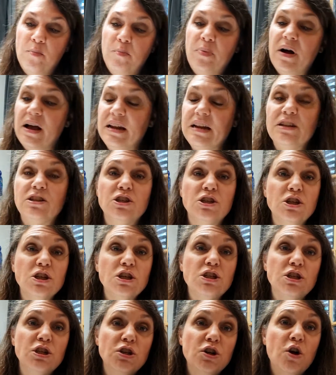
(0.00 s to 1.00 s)
But it's
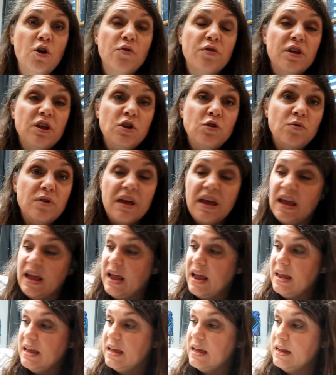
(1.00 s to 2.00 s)
good to know that you
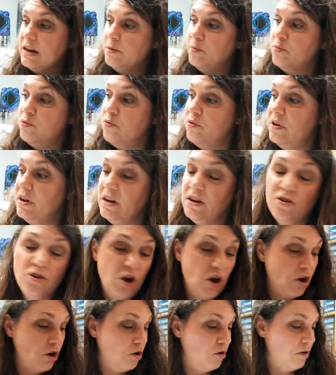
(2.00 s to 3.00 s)
can get a pretty
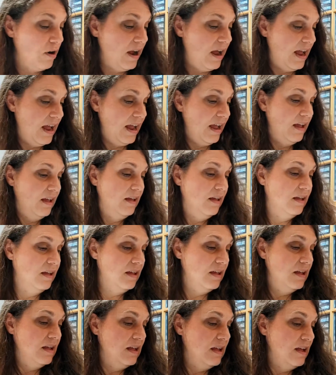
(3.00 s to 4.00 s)
dark gray
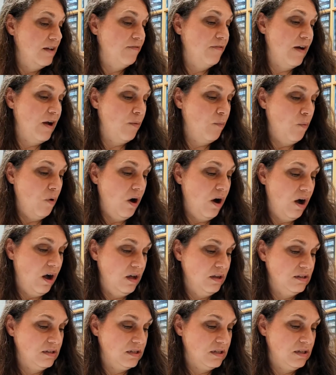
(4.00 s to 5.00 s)
if I
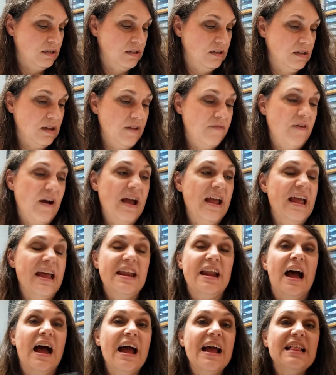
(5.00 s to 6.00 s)
want, if I,
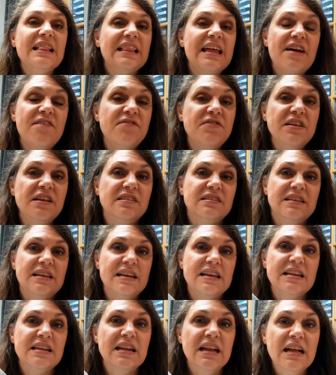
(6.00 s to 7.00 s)
and I left these
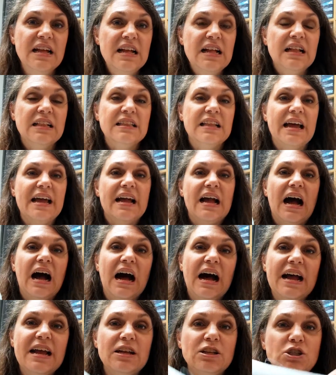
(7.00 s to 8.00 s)
in, like
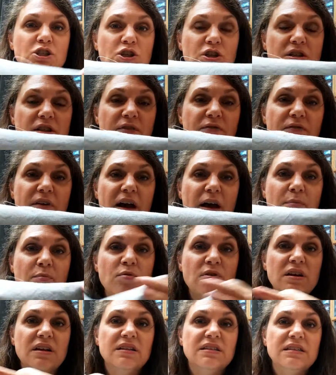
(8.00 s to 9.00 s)
I took the
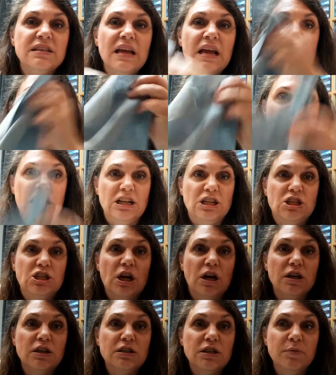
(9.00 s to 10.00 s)
fabrics and
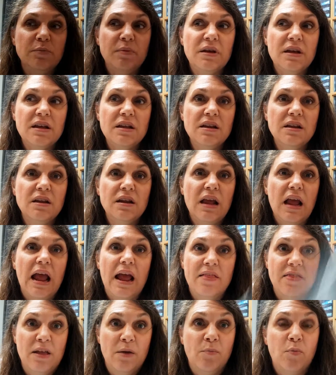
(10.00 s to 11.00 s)
dunked them in
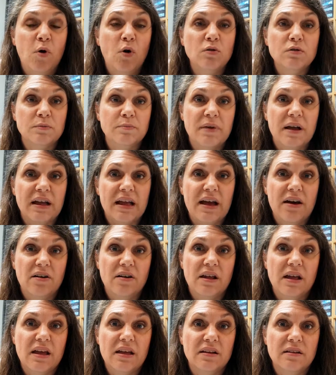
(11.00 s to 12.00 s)
and then pulled them back out
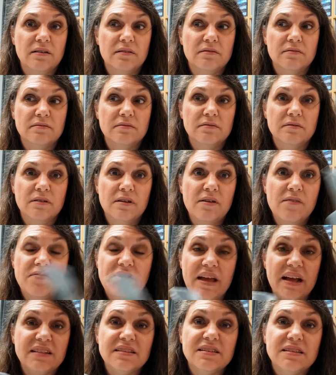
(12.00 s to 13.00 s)
again.
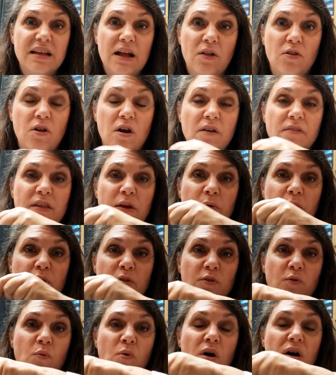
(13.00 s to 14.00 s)
That's how long they were
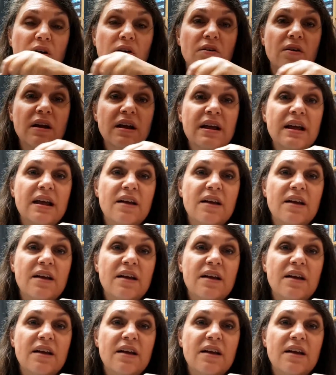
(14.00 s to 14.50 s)
in the water.